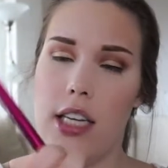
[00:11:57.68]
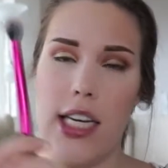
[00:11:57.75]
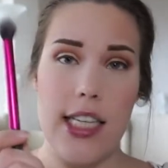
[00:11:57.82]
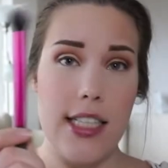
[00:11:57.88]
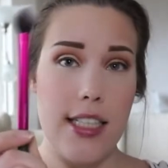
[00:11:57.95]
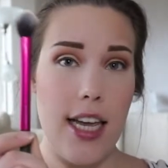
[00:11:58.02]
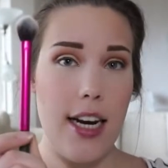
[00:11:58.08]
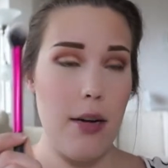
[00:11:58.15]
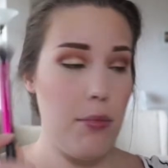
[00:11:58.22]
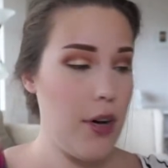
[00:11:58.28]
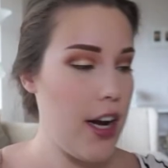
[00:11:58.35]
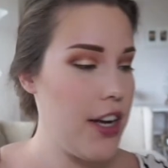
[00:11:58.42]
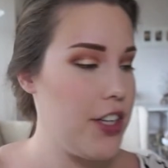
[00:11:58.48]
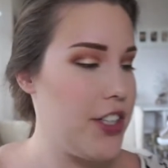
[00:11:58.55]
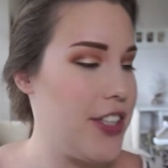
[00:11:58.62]
setting
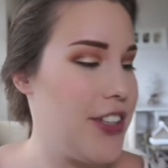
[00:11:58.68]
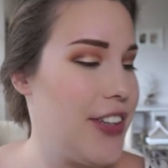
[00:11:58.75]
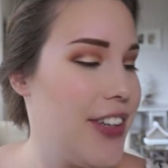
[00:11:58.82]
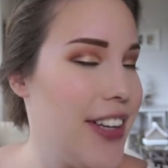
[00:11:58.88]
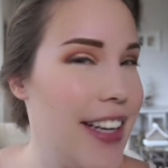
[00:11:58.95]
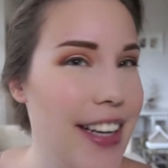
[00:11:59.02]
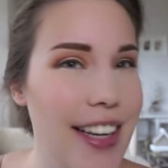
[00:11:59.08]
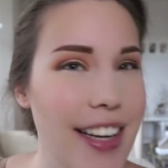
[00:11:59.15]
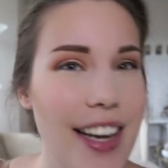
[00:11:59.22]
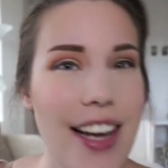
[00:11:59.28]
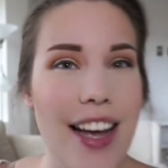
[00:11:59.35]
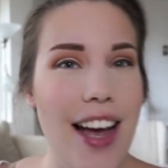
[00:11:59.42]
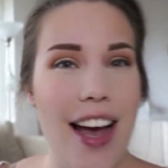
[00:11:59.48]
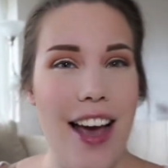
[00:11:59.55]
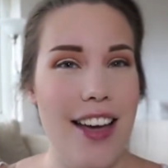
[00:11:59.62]
brush.
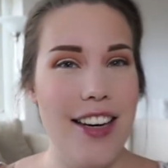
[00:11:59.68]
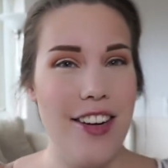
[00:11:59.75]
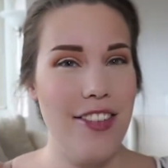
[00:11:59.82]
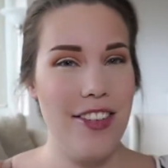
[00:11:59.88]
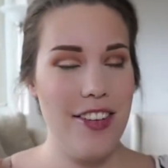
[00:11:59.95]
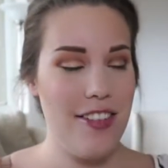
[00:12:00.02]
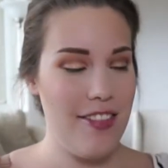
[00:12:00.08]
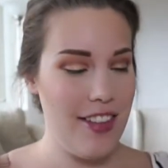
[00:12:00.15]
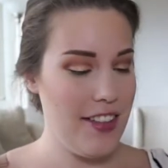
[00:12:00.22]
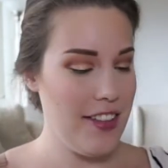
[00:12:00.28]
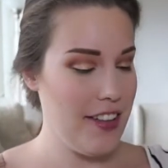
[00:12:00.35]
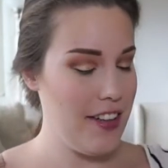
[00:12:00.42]
I never know what they're